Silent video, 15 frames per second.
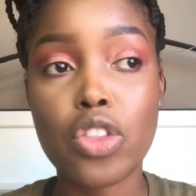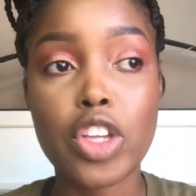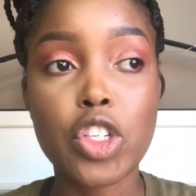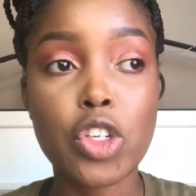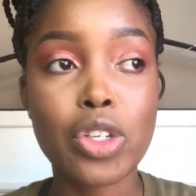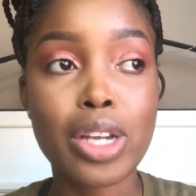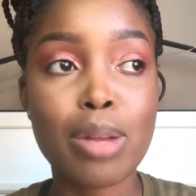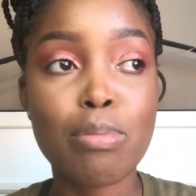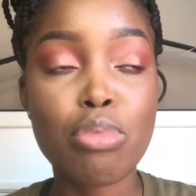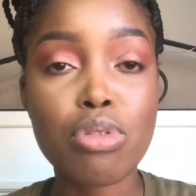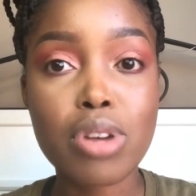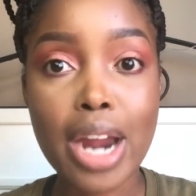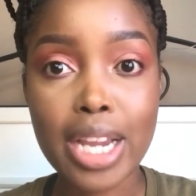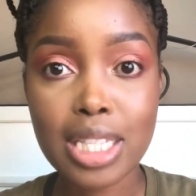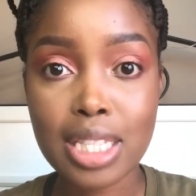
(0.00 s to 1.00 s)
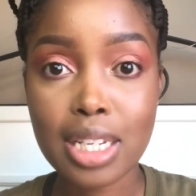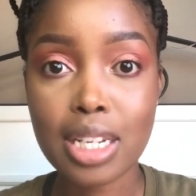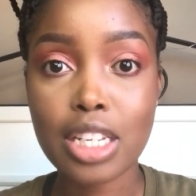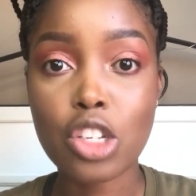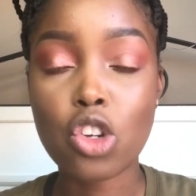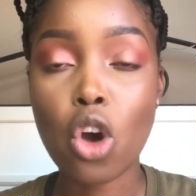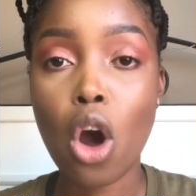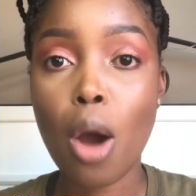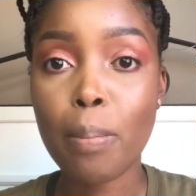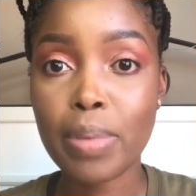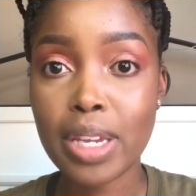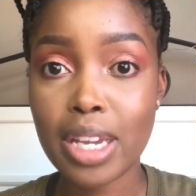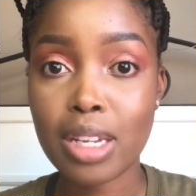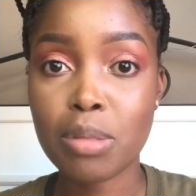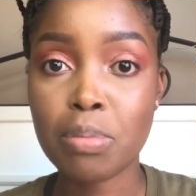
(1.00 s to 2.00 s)
that you can practically
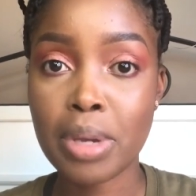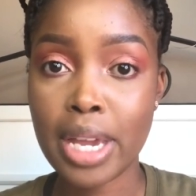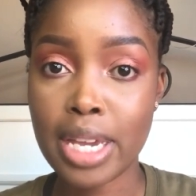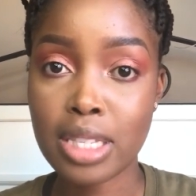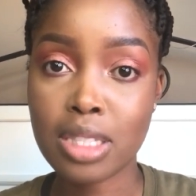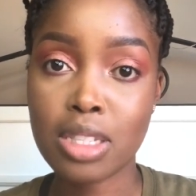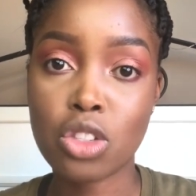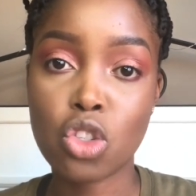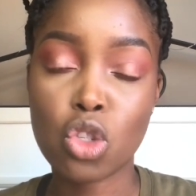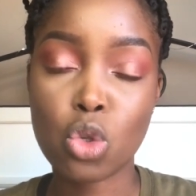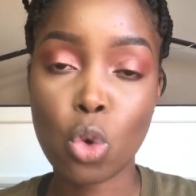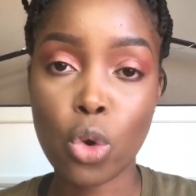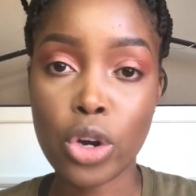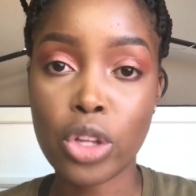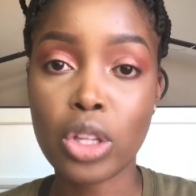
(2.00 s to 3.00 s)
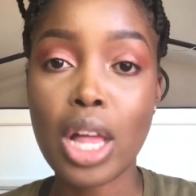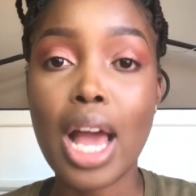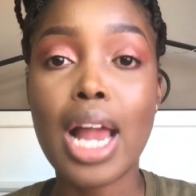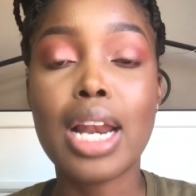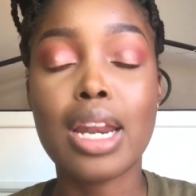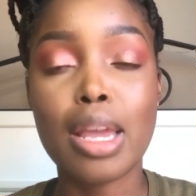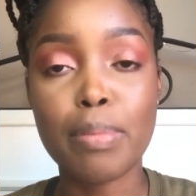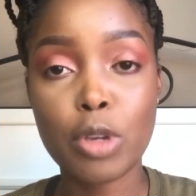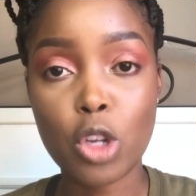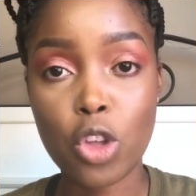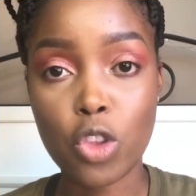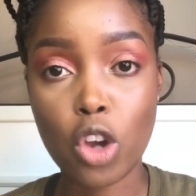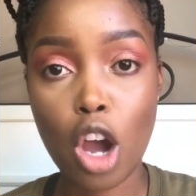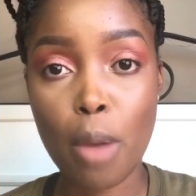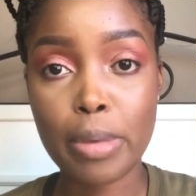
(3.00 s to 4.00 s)
copy and paste the tutorial, let me know in the
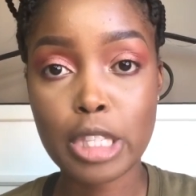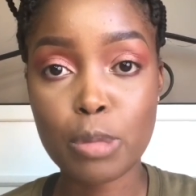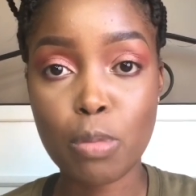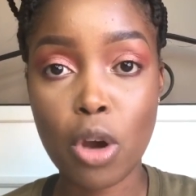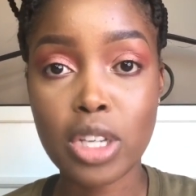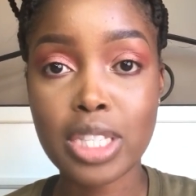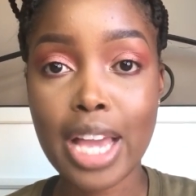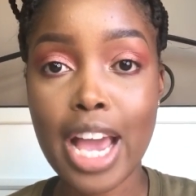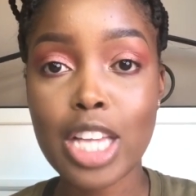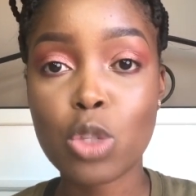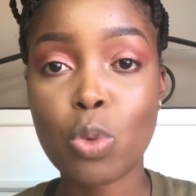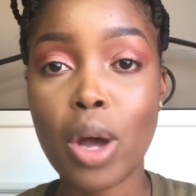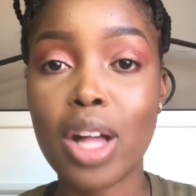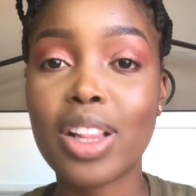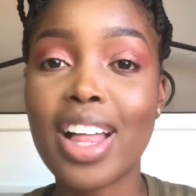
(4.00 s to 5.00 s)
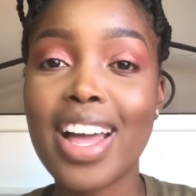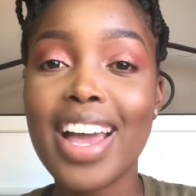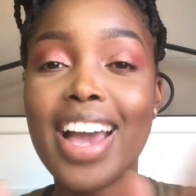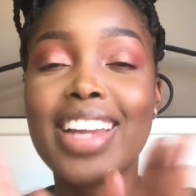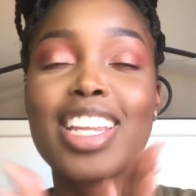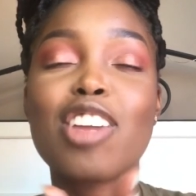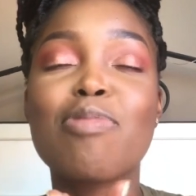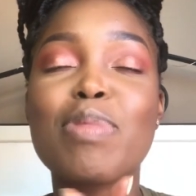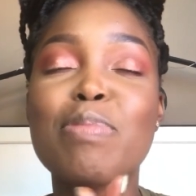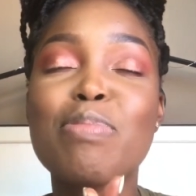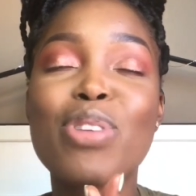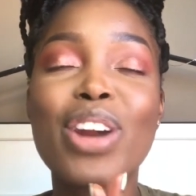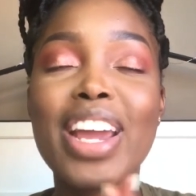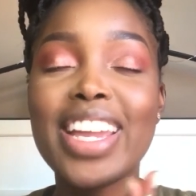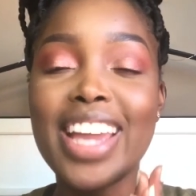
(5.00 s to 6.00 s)
comments box as well, and give me
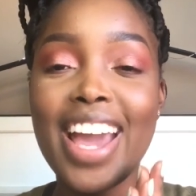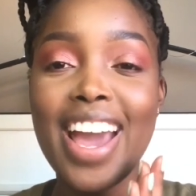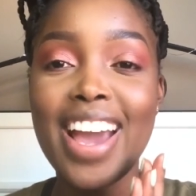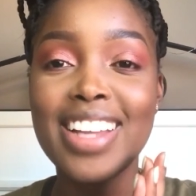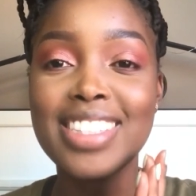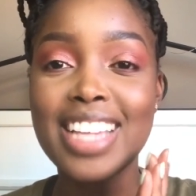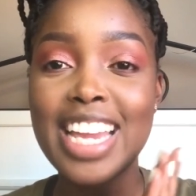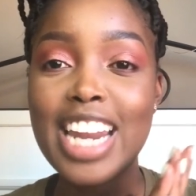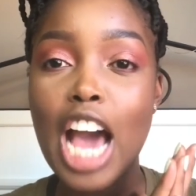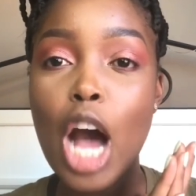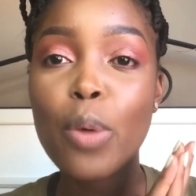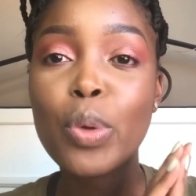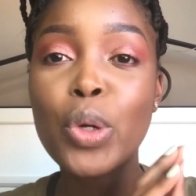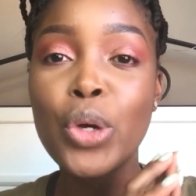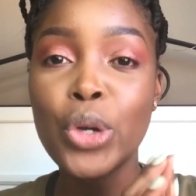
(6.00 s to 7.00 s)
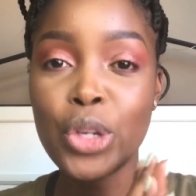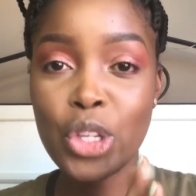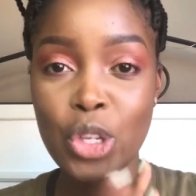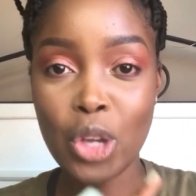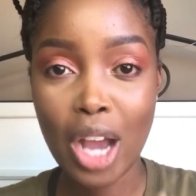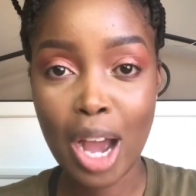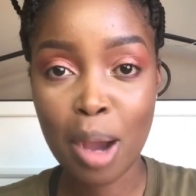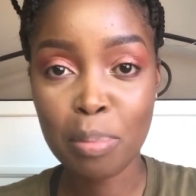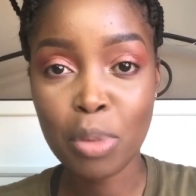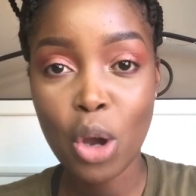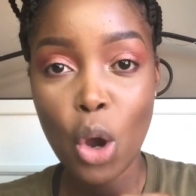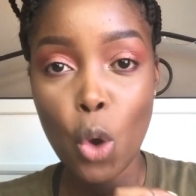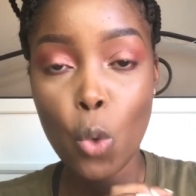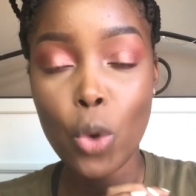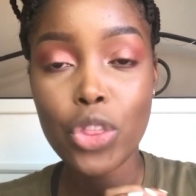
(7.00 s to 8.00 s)
praying hands, and I will hook you up
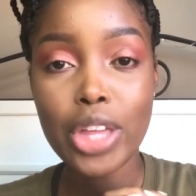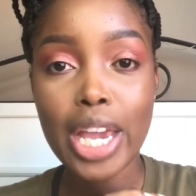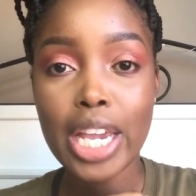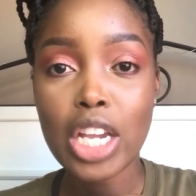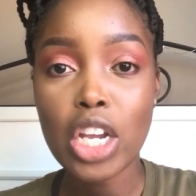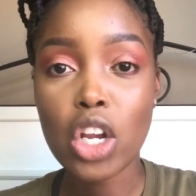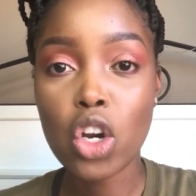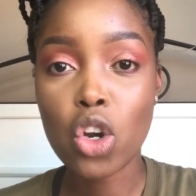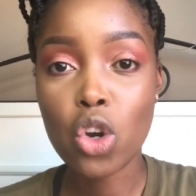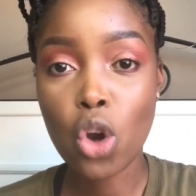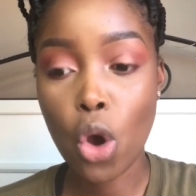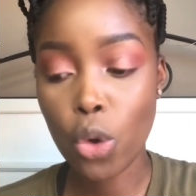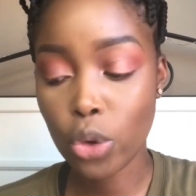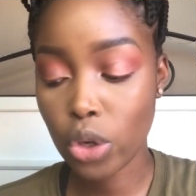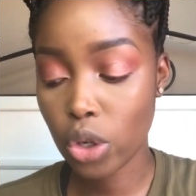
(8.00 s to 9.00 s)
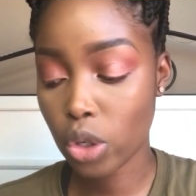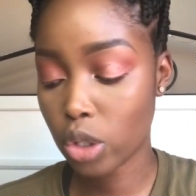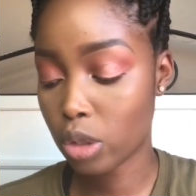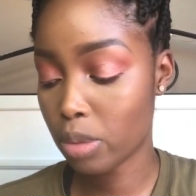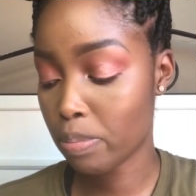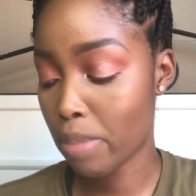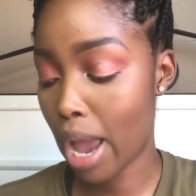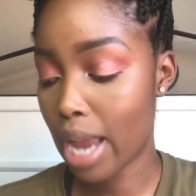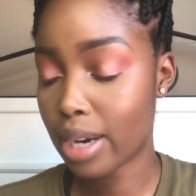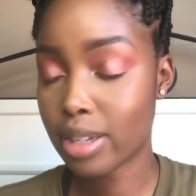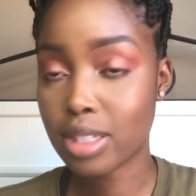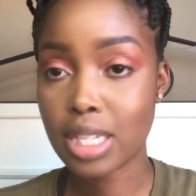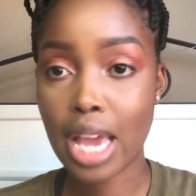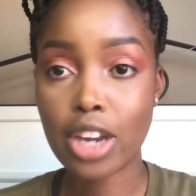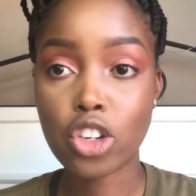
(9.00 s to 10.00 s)
with a local palette
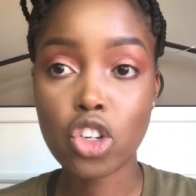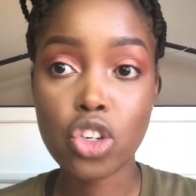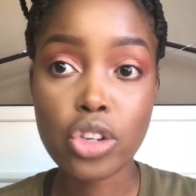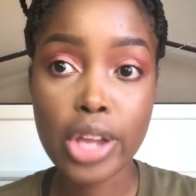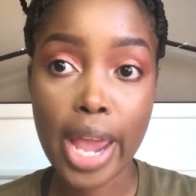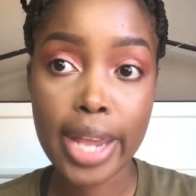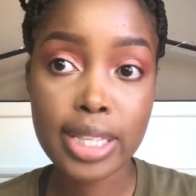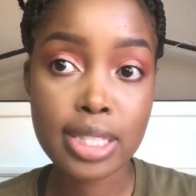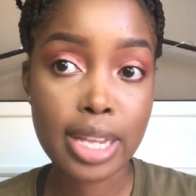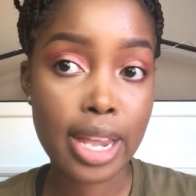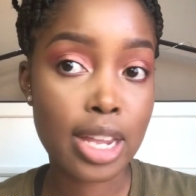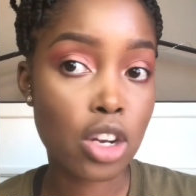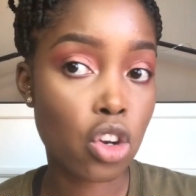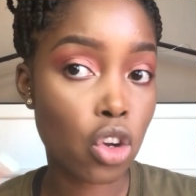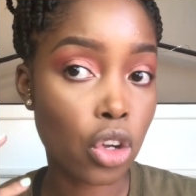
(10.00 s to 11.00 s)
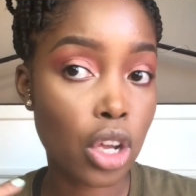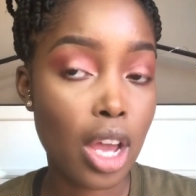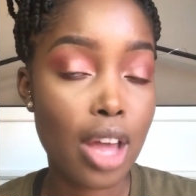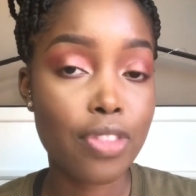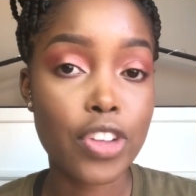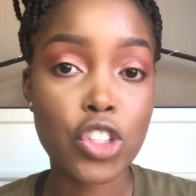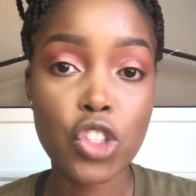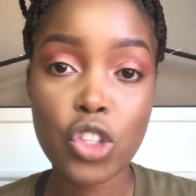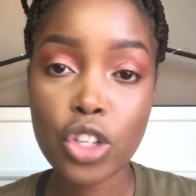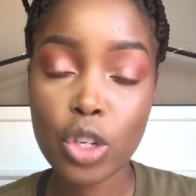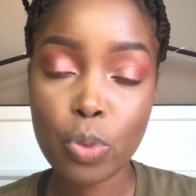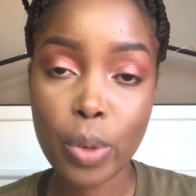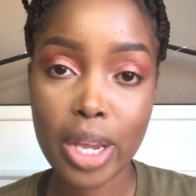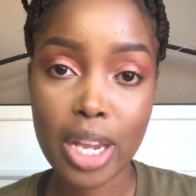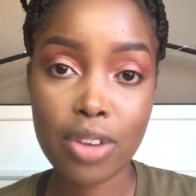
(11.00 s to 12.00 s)
and create a look that you can
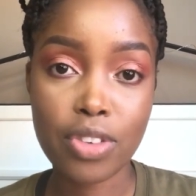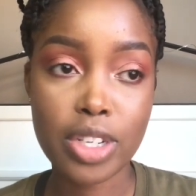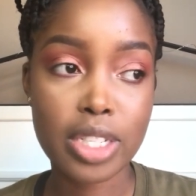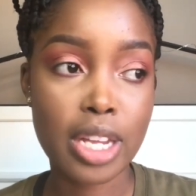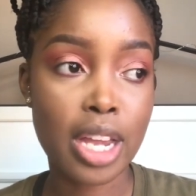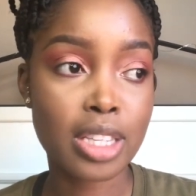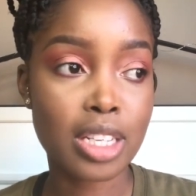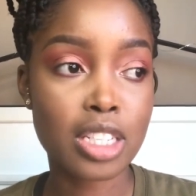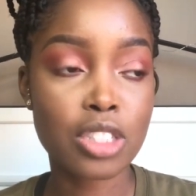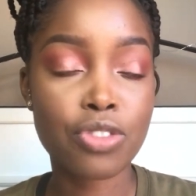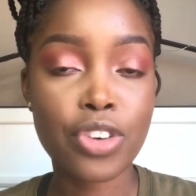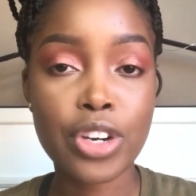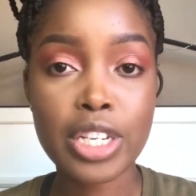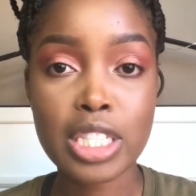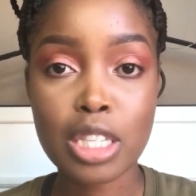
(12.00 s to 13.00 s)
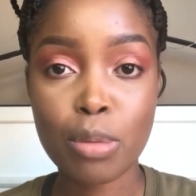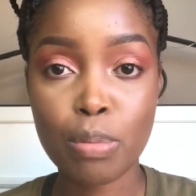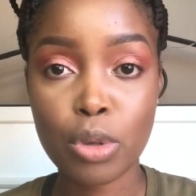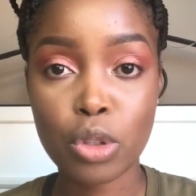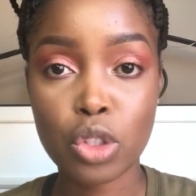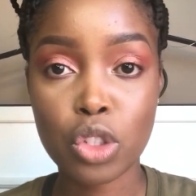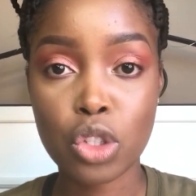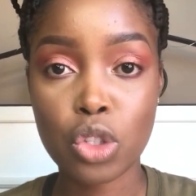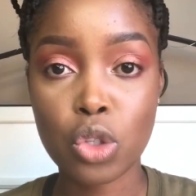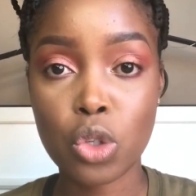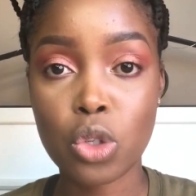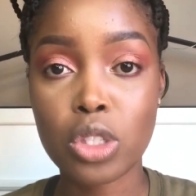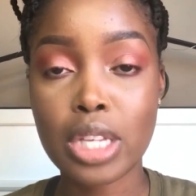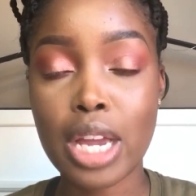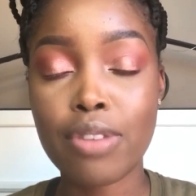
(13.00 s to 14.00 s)
wear every day that is very simple to
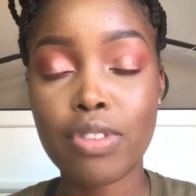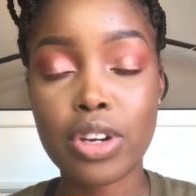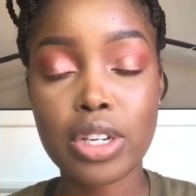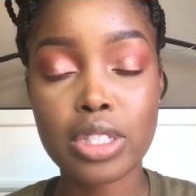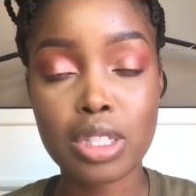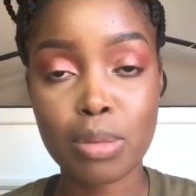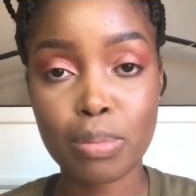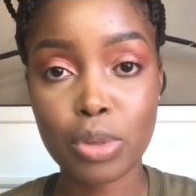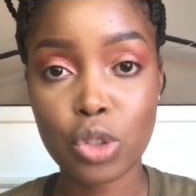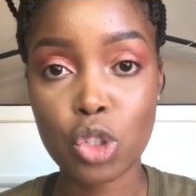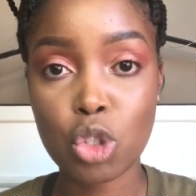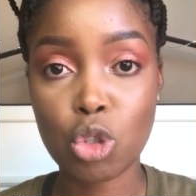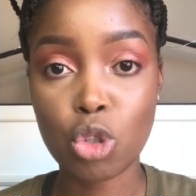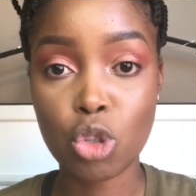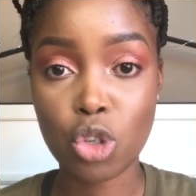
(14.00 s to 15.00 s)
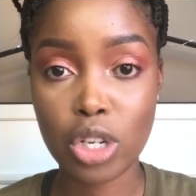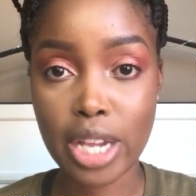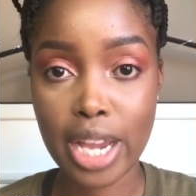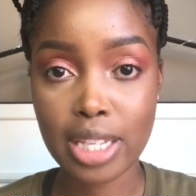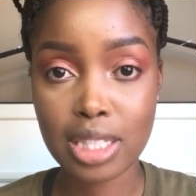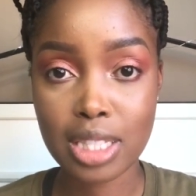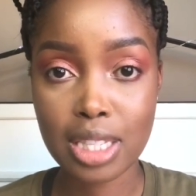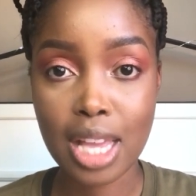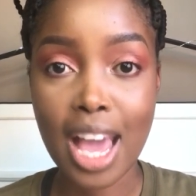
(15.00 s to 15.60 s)
use and very simple to create.